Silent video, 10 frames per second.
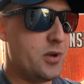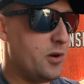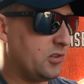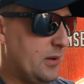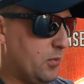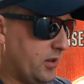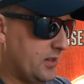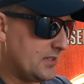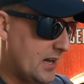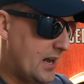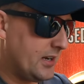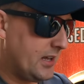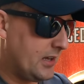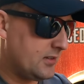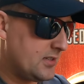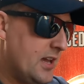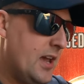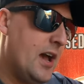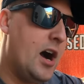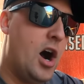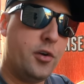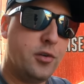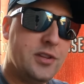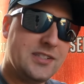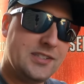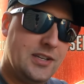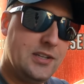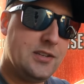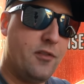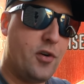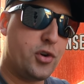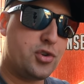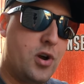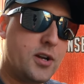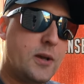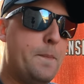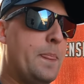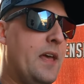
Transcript: We always keep one of these on hand under the seat of our truck,